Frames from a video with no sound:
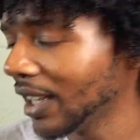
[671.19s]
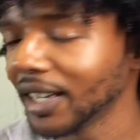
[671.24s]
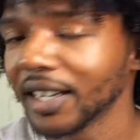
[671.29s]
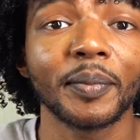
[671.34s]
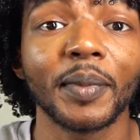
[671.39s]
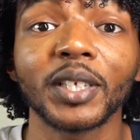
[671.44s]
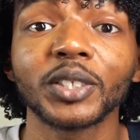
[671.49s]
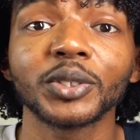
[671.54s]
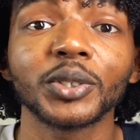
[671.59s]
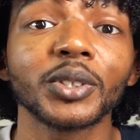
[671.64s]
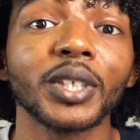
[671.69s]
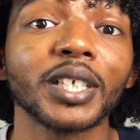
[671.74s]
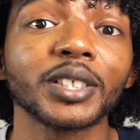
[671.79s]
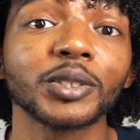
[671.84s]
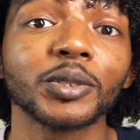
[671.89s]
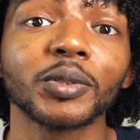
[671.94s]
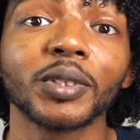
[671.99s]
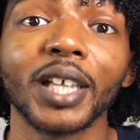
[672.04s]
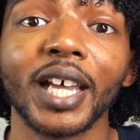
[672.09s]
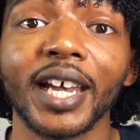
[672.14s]
Make sure that
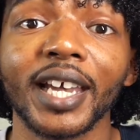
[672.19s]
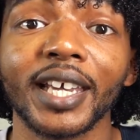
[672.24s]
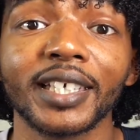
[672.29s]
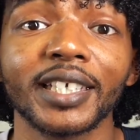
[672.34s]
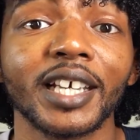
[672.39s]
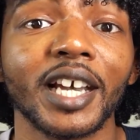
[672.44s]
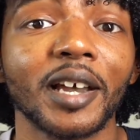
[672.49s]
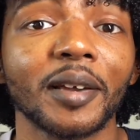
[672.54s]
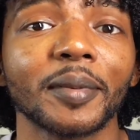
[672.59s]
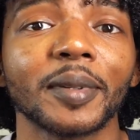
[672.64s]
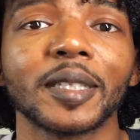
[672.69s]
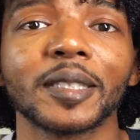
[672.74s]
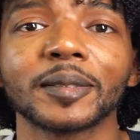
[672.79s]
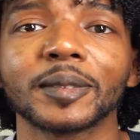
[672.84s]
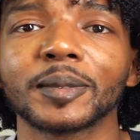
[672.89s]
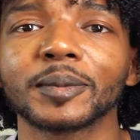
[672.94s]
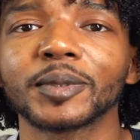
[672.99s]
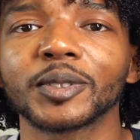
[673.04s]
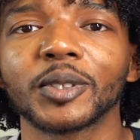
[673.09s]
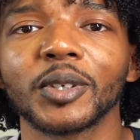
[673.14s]
you like, comment, and
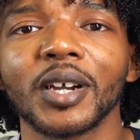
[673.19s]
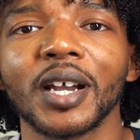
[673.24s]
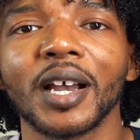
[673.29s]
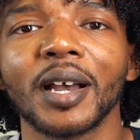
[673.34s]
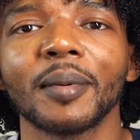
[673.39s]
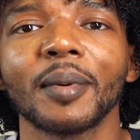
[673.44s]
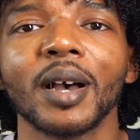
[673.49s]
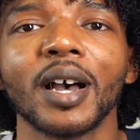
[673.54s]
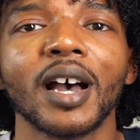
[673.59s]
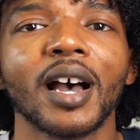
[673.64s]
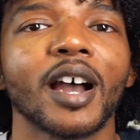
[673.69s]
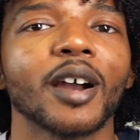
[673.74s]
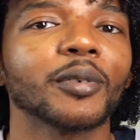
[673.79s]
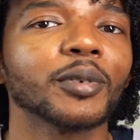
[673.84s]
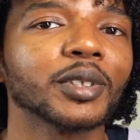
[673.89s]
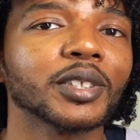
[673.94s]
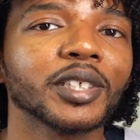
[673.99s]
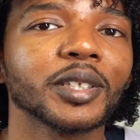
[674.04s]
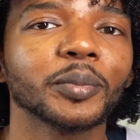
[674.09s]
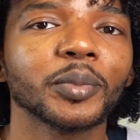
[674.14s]
subscribe. I
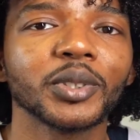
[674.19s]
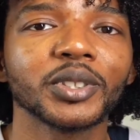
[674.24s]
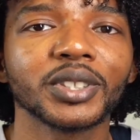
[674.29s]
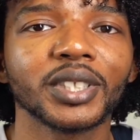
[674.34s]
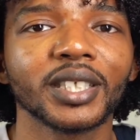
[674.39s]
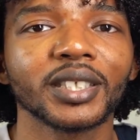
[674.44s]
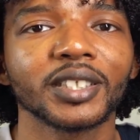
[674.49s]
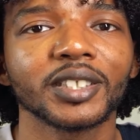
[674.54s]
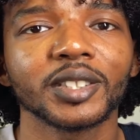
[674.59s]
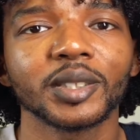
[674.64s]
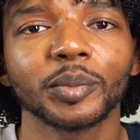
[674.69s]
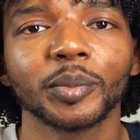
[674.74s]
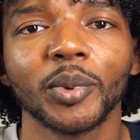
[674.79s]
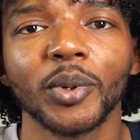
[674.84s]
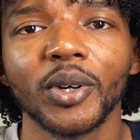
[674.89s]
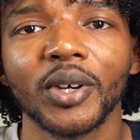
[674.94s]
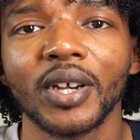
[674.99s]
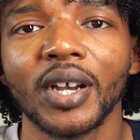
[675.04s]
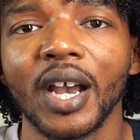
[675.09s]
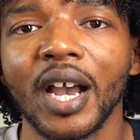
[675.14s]
really appreciate the
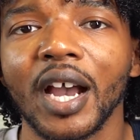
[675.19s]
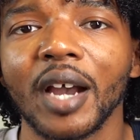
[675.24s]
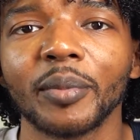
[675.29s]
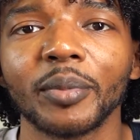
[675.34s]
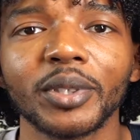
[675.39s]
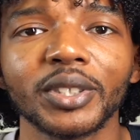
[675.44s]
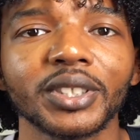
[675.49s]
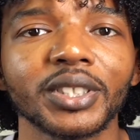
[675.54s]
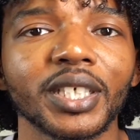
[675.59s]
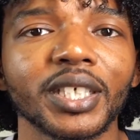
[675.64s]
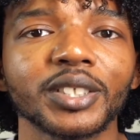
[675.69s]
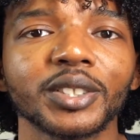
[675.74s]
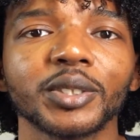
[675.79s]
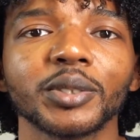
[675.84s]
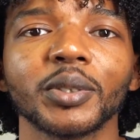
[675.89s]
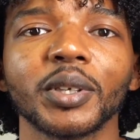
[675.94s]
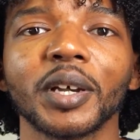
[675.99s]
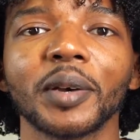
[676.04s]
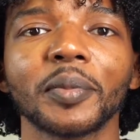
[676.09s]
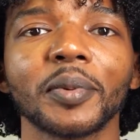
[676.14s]
support. Appreciate you
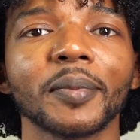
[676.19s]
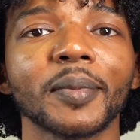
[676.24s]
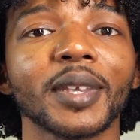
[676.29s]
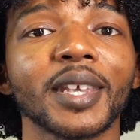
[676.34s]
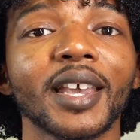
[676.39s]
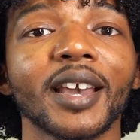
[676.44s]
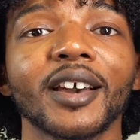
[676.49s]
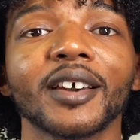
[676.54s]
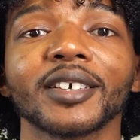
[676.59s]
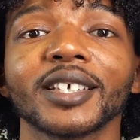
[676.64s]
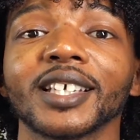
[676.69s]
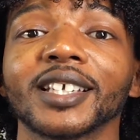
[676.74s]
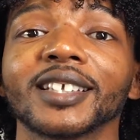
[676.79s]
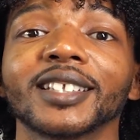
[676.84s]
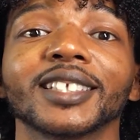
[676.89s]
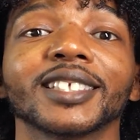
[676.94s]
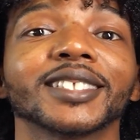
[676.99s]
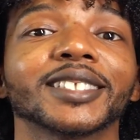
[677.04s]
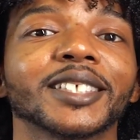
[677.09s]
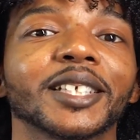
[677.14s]
helping me out, getting
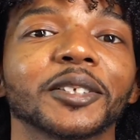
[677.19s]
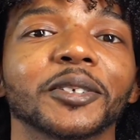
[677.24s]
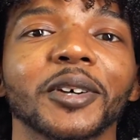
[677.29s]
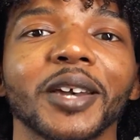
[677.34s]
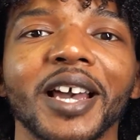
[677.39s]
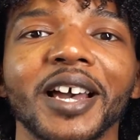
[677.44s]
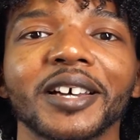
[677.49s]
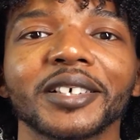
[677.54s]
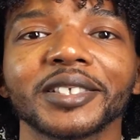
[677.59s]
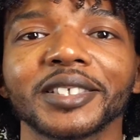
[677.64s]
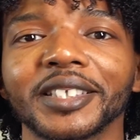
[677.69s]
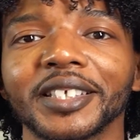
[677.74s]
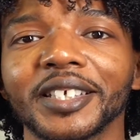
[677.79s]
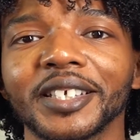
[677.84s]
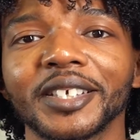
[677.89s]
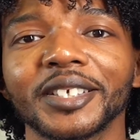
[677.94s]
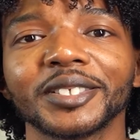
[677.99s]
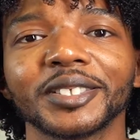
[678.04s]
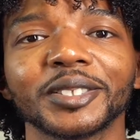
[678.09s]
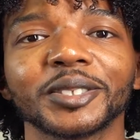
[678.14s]
this channel out
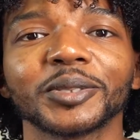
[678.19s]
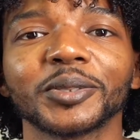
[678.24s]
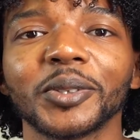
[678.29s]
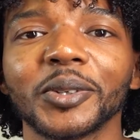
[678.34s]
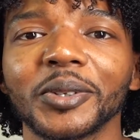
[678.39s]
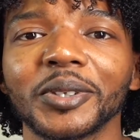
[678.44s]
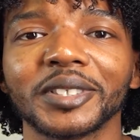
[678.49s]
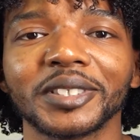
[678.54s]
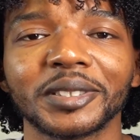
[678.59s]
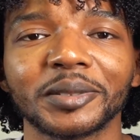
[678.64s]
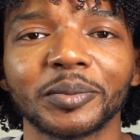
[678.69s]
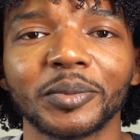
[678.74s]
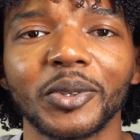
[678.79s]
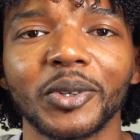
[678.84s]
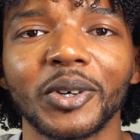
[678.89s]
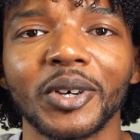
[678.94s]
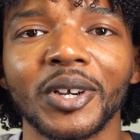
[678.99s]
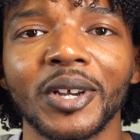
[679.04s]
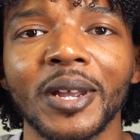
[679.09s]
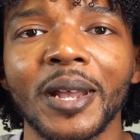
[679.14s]
there, just growing some
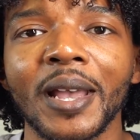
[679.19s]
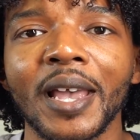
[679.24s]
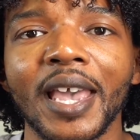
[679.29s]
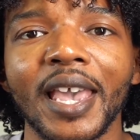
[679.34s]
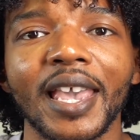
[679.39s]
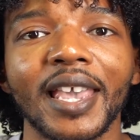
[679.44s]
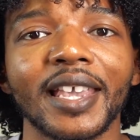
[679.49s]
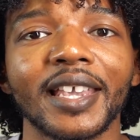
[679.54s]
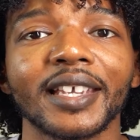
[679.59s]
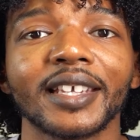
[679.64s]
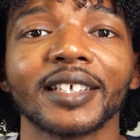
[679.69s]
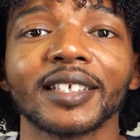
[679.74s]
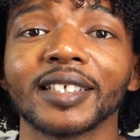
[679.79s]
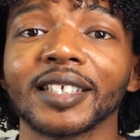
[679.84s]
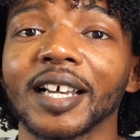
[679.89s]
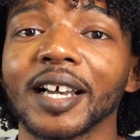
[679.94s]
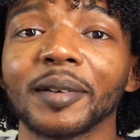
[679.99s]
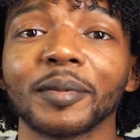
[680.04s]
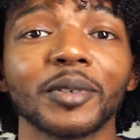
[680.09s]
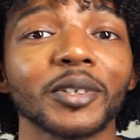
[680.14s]
more.
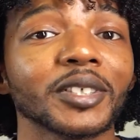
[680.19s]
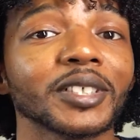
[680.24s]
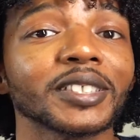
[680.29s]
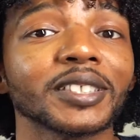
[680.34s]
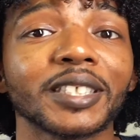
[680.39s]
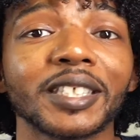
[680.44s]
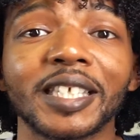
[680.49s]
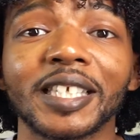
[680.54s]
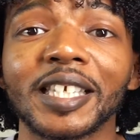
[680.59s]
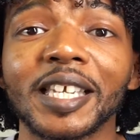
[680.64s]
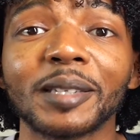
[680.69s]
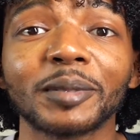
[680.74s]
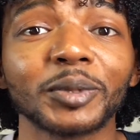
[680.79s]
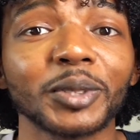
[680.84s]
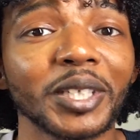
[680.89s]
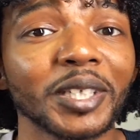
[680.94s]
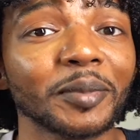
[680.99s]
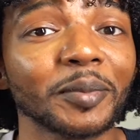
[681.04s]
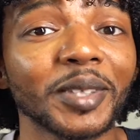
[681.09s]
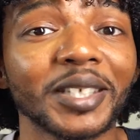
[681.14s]
And I want to keep
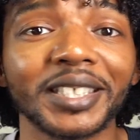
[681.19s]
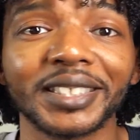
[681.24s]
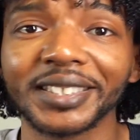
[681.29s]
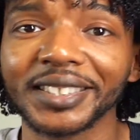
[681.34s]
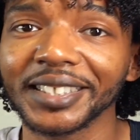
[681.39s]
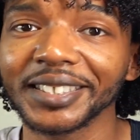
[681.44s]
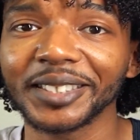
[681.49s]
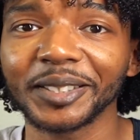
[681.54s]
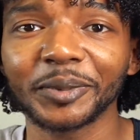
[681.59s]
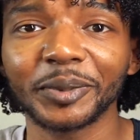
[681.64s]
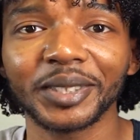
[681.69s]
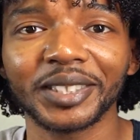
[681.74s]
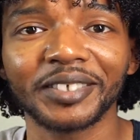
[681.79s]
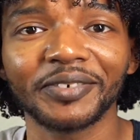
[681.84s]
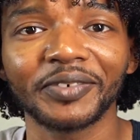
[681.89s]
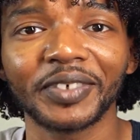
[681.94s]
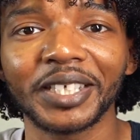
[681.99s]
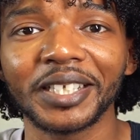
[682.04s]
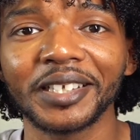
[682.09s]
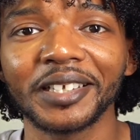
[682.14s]
trying to be consistent with the
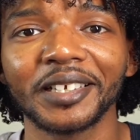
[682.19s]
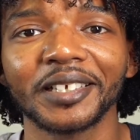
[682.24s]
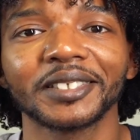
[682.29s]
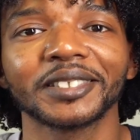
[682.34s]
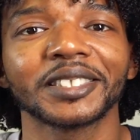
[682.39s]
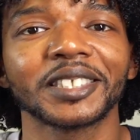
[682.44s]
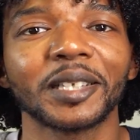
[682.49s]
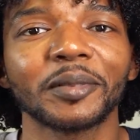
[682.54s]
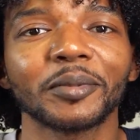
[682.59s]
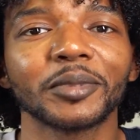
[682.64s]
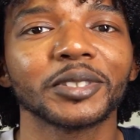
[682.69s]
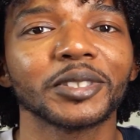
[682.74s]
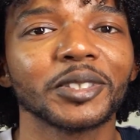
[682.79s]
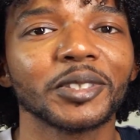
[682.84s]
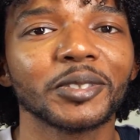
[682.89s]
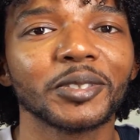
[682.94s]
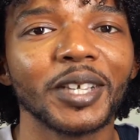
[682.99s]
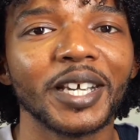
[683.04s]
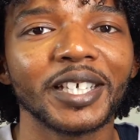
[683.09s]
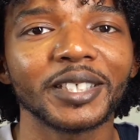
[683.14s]
videos, coming to
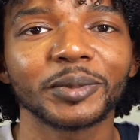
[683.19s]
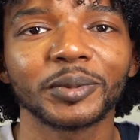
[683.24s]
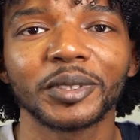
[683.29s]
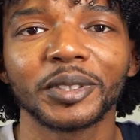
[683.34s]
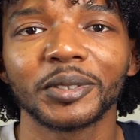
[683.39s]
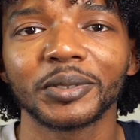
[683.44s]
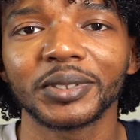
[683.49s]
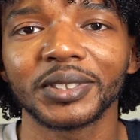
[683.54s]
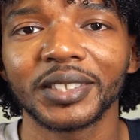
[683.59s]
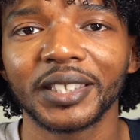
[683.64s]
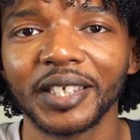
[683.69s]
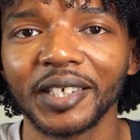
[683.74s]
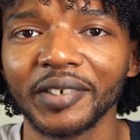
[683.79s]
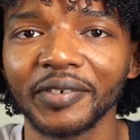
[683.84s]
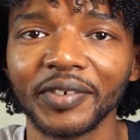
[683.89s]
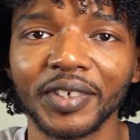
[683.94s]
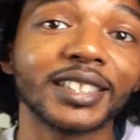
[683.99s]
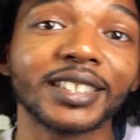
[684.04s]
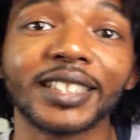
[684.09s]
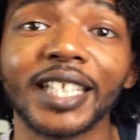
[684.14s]
you guys with new
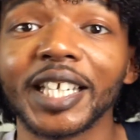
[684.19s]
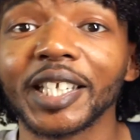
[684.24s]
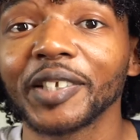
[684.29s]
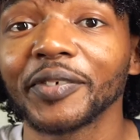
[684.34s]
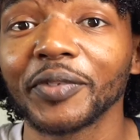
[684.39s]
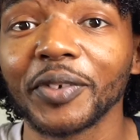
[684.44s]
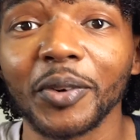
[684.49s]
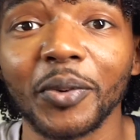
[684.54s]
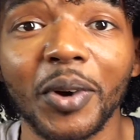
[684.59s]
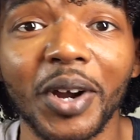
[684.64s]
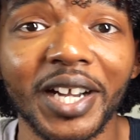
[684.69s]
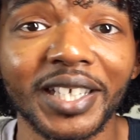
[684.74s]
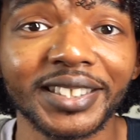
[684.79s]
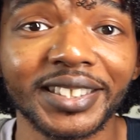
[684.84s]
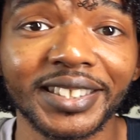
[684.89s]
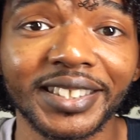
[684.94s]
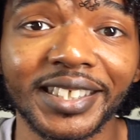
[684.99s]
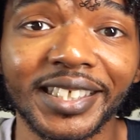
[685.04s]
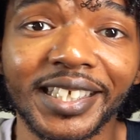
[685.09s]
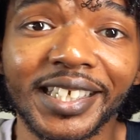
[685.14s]
stuff. Just thank you for
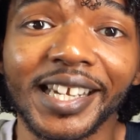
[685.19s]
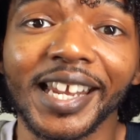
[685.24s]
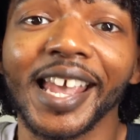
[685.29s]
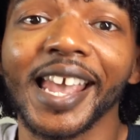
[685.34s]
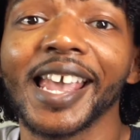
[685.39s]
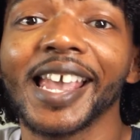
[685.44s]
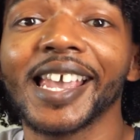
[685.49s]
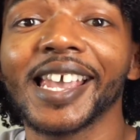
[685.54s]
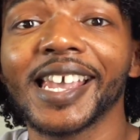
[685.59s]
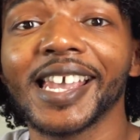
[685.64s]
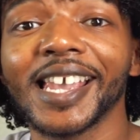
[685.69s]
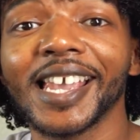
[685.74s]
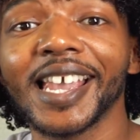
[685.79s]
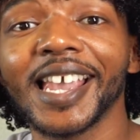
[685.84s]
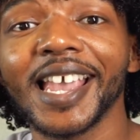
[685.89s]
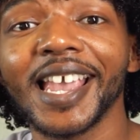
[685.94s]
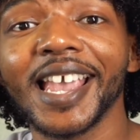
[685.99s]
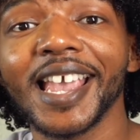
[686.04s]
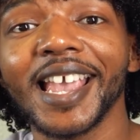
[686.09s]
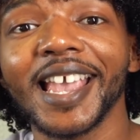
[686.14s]
watching,
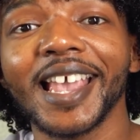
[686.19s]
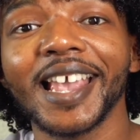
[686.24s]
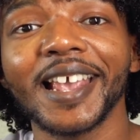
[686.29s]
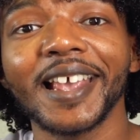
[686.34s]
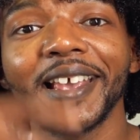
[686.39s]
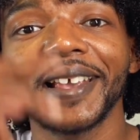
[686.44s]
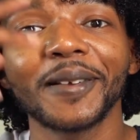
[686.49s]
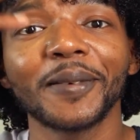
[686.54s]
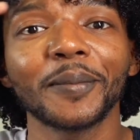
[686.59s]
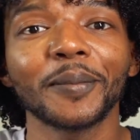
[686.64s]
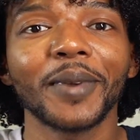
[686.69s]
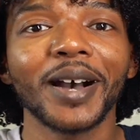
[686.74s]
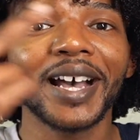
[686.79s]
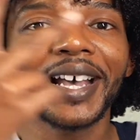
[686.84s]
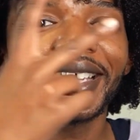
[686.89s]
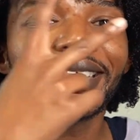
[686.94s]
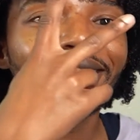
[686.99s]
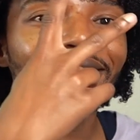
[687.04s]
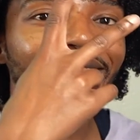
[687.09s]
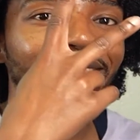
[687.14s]
and
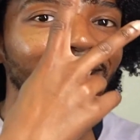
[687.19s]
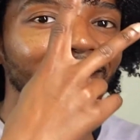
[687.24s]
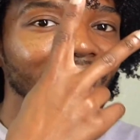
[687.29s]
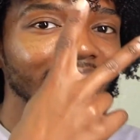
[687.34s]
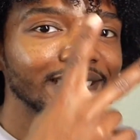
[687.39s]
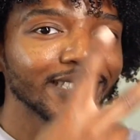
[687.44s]
bye.